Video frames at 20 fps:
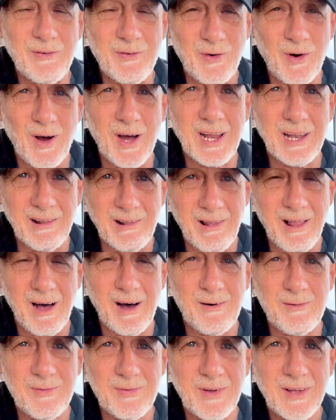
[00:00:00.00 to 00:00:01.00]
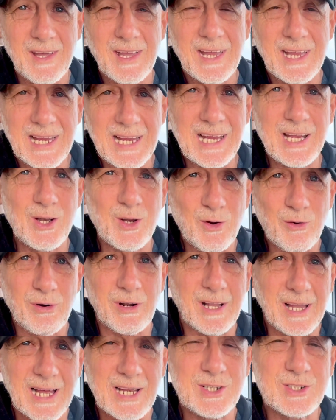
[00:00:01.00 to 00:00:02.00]
find love in your
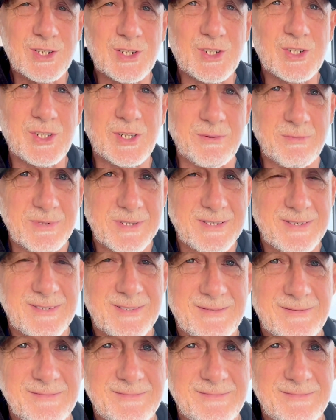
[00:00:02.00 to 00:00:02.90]
relationships.